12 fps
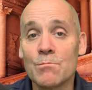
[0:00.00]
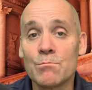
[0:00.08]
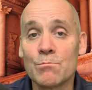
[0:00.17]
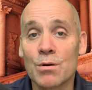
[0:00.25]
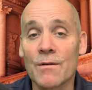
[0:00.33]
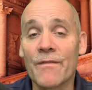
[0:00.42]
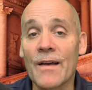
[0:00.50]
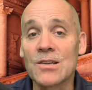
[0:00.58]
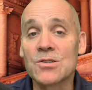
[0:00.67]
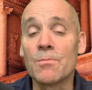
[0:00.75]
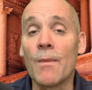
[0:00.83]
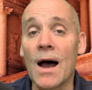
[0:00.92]

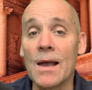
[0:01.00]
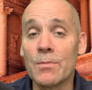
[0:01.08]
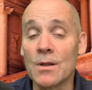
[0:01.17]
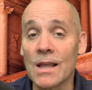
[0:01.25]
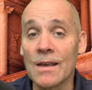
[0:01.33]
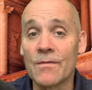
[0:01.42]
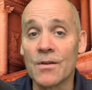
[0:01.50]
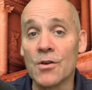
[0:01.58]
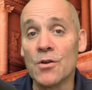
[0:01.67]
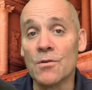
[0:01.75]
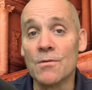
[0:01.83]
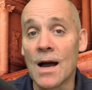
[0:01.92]
profess my belief in
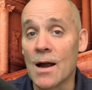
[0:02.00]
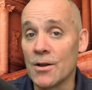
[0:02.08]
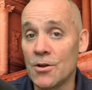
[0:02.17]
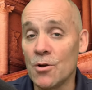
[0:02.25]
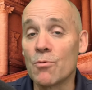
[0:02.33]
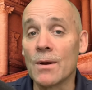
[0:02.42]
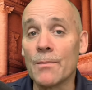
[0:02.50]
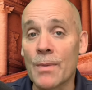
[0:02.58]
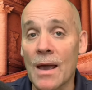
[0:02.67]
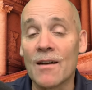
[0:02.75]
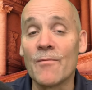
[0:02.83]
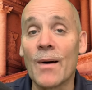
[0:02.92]
you. I do
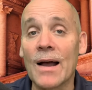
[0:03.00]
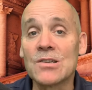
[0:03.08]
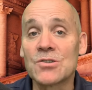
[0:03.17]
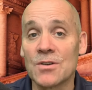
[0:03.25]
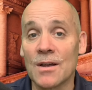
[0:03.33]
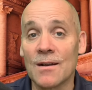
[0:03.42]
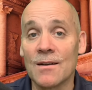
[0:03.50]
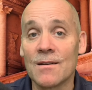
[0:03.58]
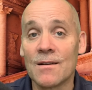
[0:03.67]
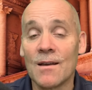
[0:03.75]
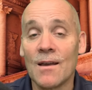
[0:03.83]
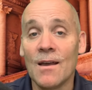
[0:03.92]
repent of my sin,
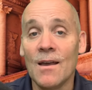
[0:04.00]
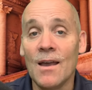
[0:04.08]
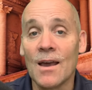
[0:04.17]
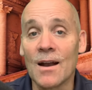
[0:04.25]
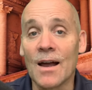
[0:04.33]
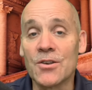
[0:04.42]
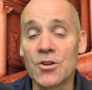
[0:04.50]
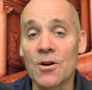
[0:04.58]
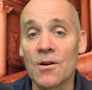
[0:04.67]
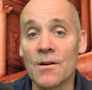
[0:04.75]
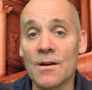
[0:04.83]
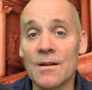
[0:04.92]
and I
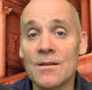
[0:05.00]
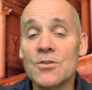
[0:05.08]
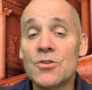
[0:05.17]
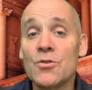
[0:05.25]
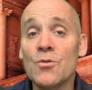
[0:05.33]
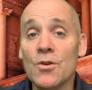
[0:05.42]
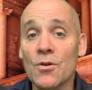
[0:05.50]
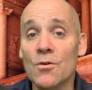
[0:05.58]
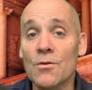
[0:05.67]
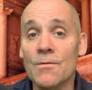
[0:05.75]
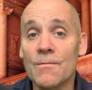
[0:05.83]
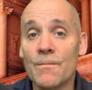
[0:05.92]
turn to
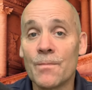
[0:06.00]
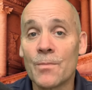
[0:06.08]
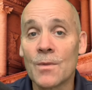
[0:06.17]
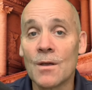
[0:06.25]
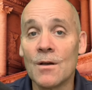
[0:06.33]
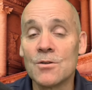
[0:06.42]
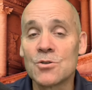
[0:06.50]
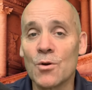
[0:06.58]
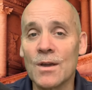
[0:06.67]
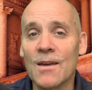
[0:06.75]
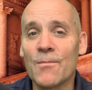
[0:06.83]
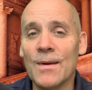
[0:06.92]
you. So
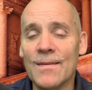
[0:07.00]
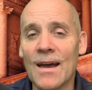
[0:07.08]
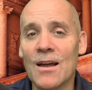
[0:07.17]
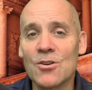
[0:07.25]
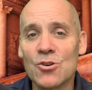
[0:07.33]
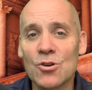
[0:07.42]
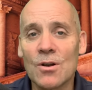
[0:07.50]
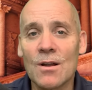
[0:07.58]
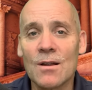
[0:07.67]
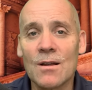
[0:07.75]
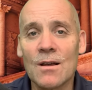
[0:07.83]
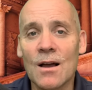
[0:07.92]
give me that
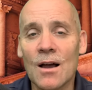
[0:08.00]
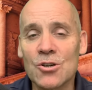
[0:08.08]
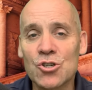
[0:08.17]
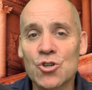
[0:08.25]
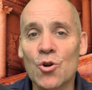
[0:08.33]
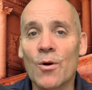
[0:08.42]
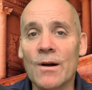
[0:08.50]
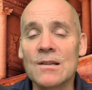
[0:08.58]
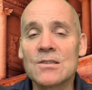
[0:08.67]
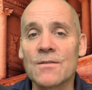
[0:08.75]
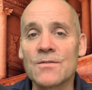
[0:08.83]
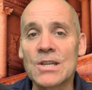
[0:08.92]

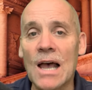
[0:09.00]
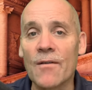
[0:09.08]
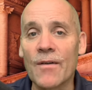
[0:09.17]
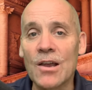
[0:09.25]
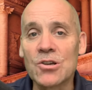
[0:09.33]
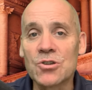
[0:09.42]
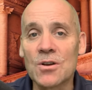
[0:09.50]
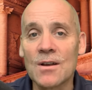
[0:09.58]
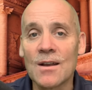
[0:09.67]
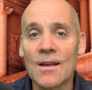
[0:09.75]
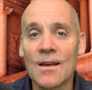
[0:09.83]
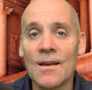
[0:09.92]
assurance of salvation,
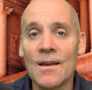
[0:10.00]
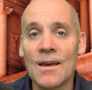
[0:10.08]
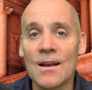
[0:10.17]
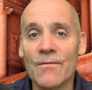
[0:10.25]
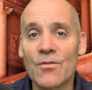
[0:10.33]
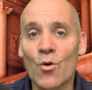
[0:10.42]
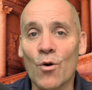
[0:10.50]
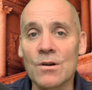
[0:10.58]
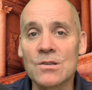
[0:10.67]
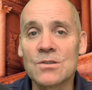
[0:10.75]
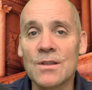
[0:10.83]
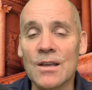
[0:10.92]
and of
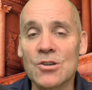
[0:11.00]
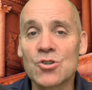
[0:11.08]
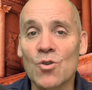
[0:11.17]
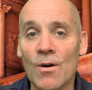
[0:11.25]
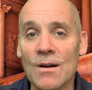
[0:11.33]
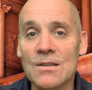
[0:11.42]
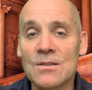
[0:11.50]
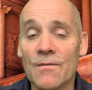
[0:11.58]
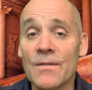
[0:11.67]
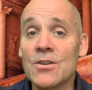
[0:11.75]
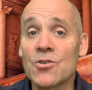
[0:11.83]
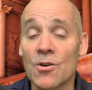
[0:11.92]
course, the assurance of
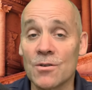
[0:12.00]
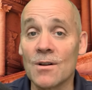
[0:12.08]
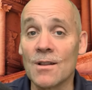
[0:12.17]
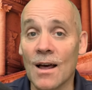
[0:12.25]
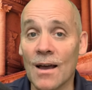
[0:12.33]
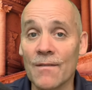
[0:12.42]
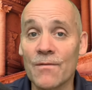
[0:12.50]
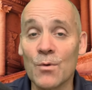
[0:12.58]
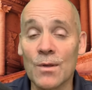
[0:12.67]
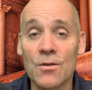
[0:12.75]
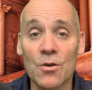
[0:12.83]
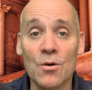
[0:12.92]
eternal life
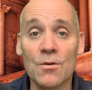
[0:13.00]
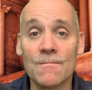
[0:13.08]
with you.